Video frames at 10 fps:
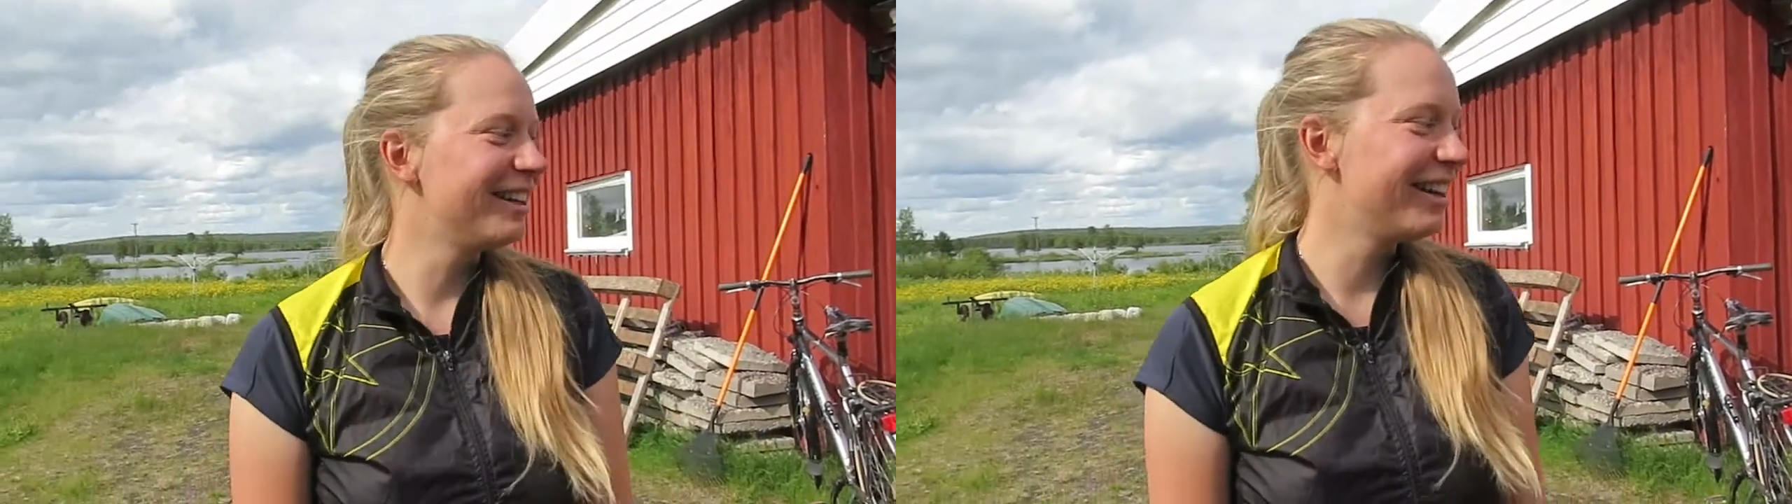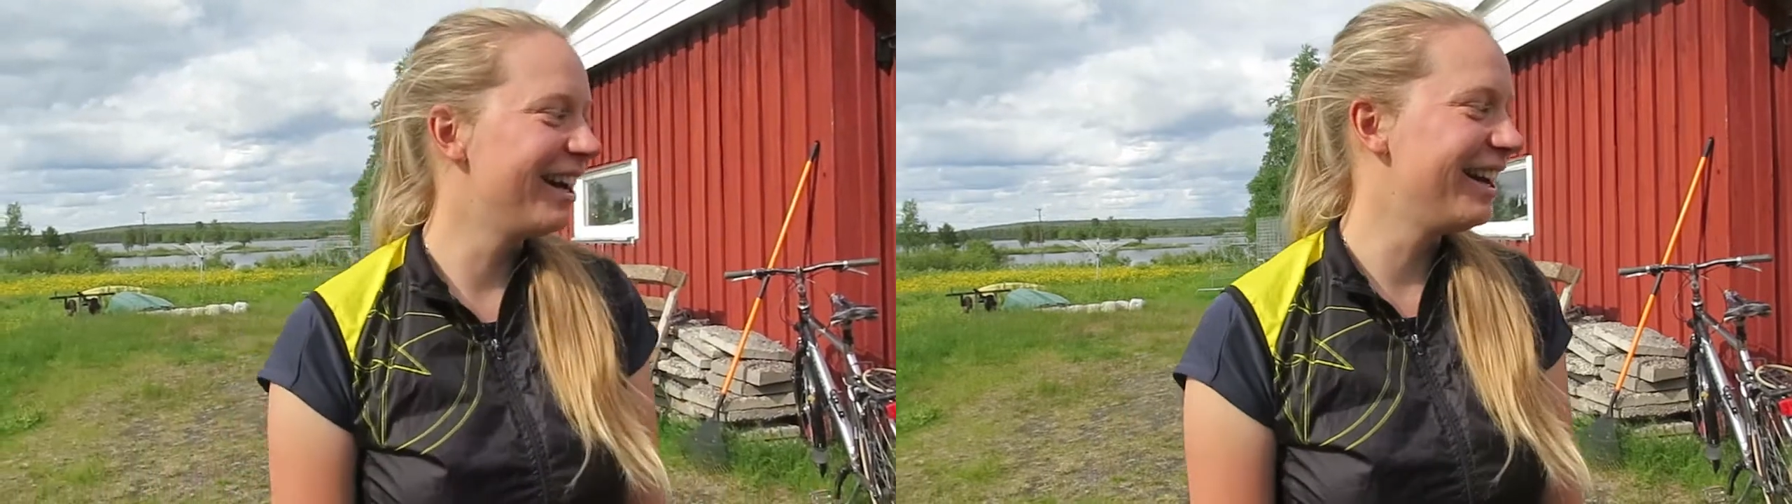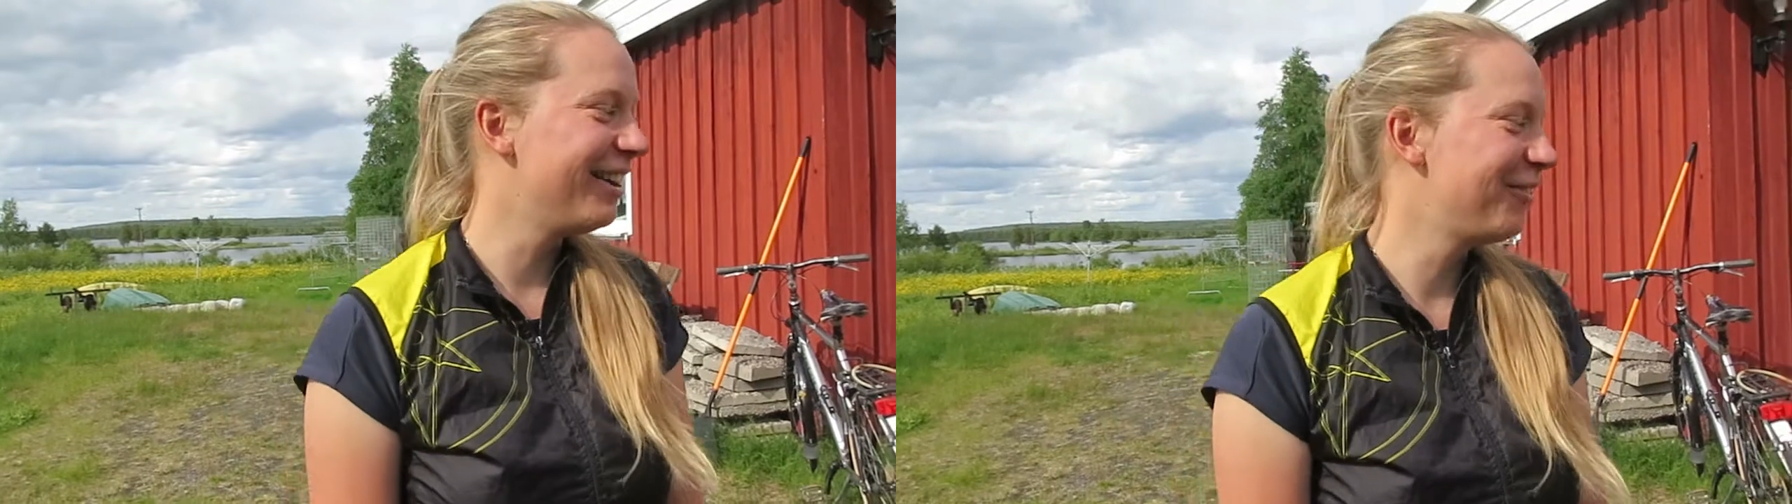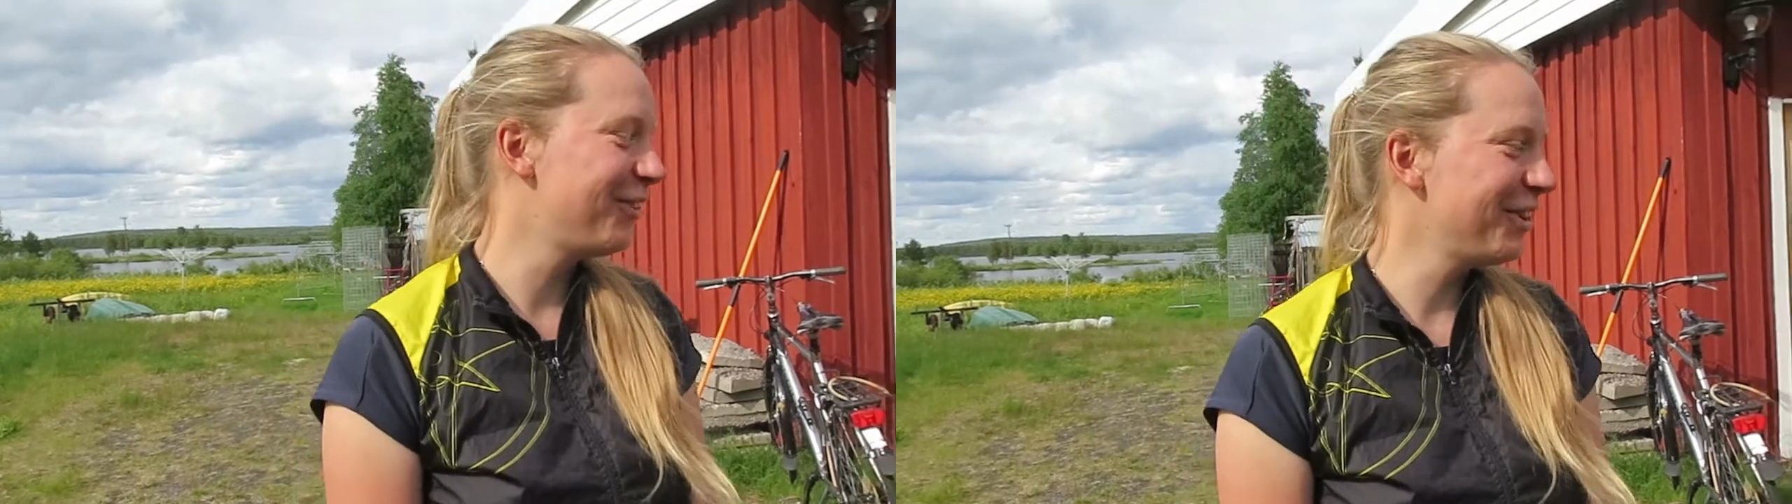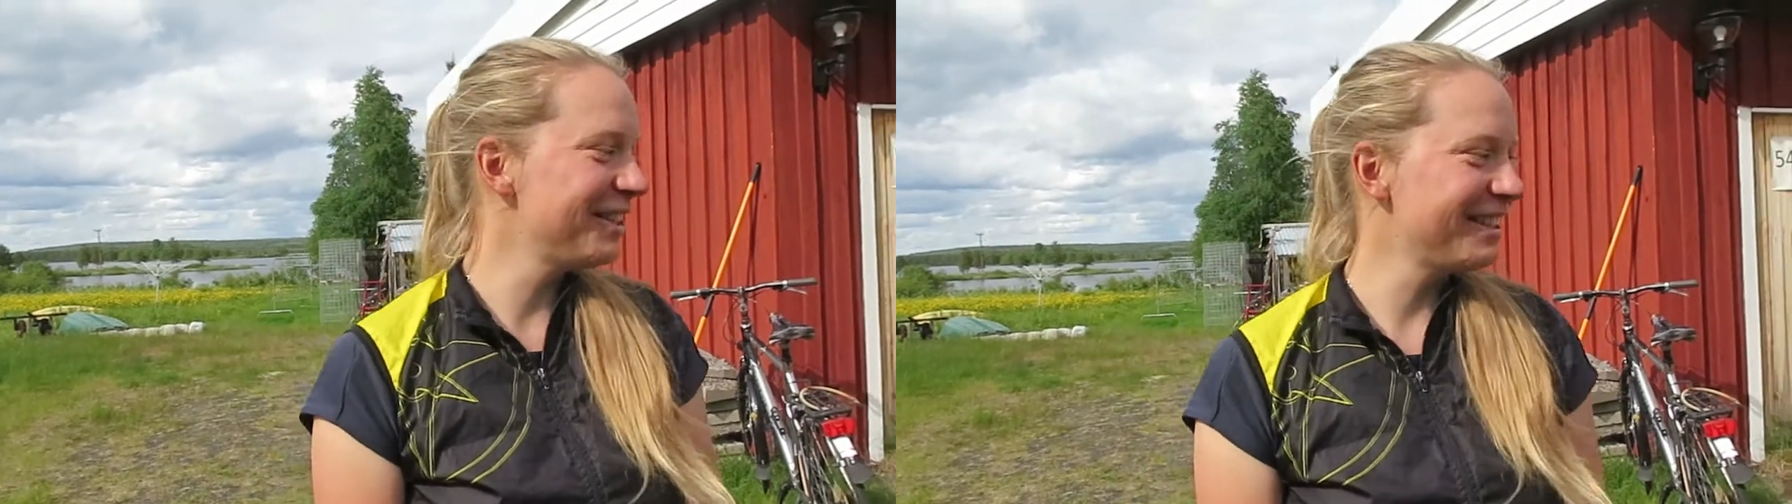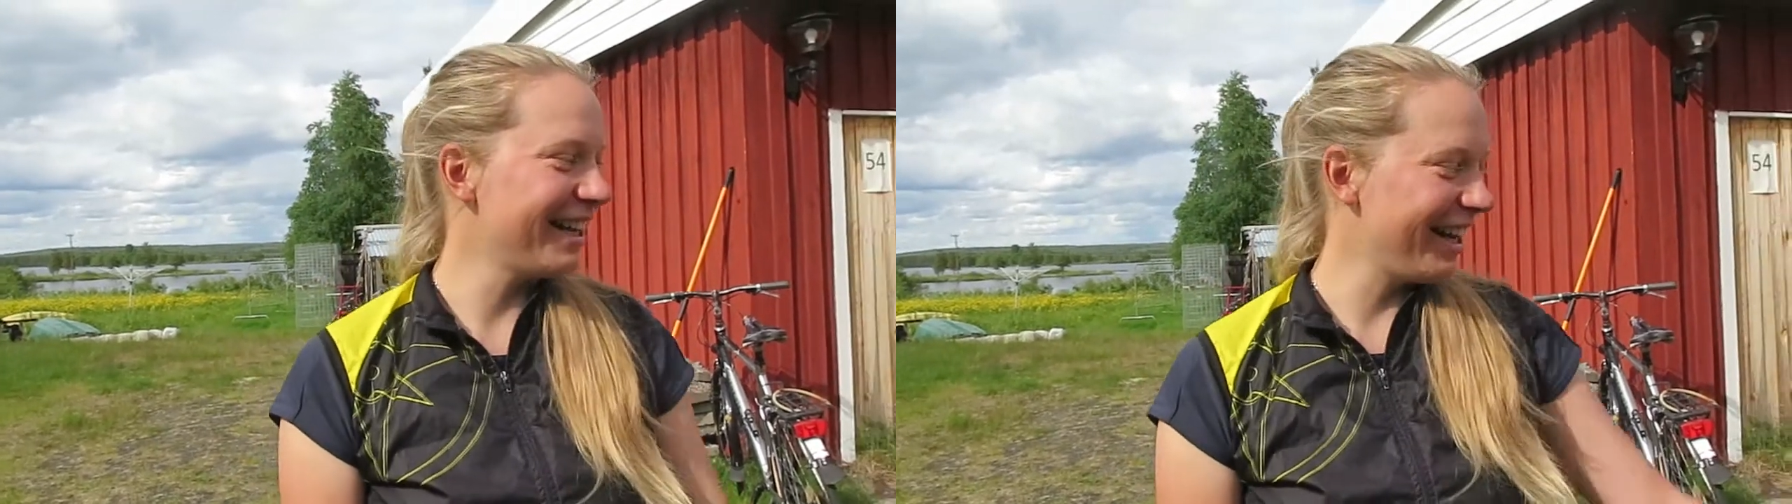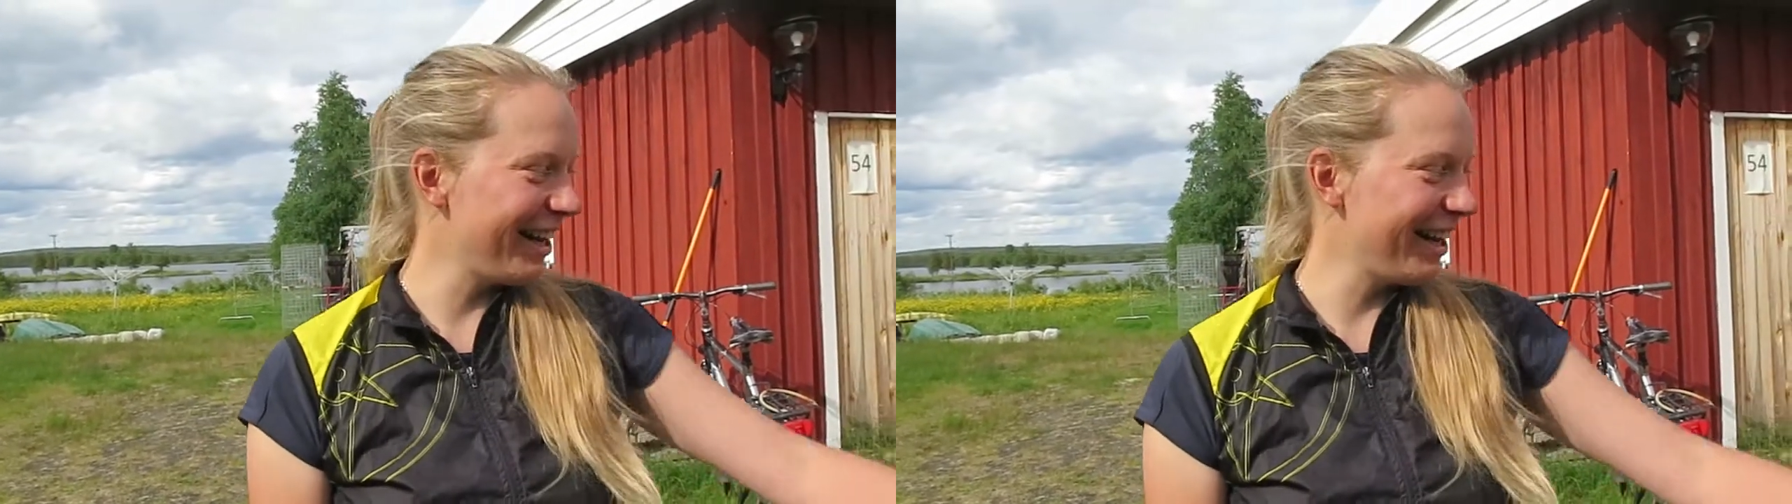Uh, first,